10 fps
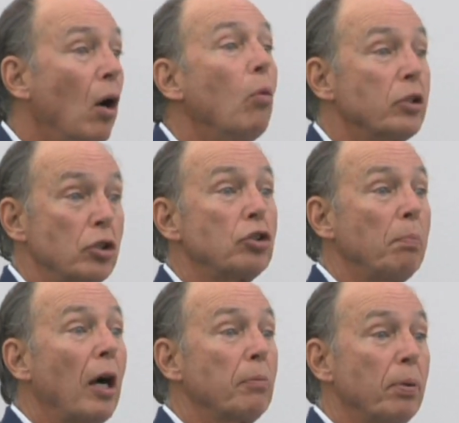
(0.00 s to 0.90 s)
was a
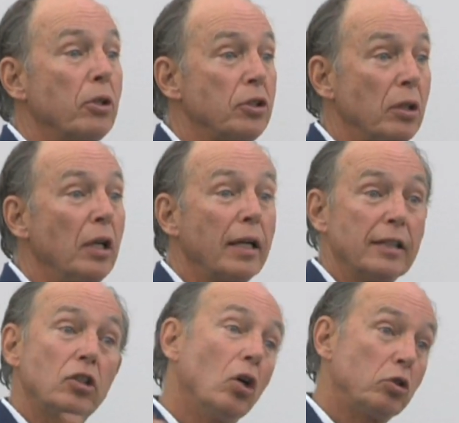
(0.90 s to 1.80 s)
smart person
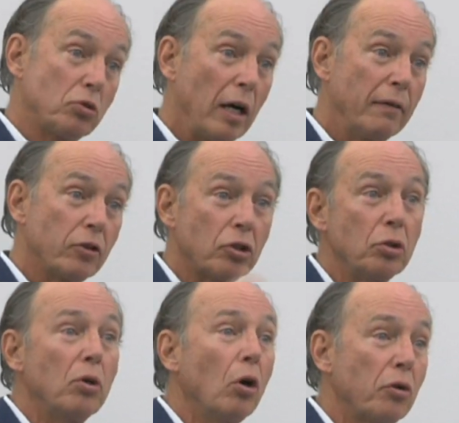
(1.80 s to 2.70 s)
because those drivers
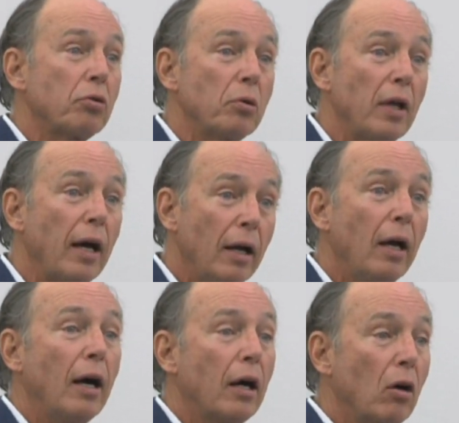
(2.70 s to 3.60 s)
who go through that
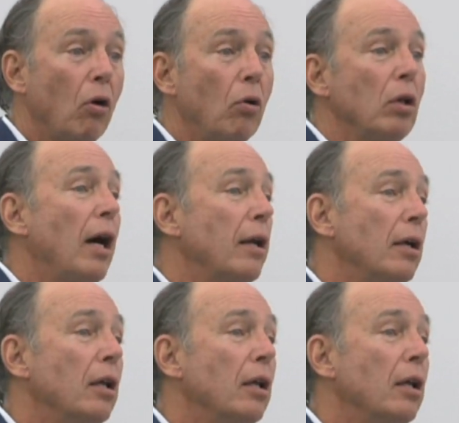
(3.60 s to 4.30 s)
are a whole lot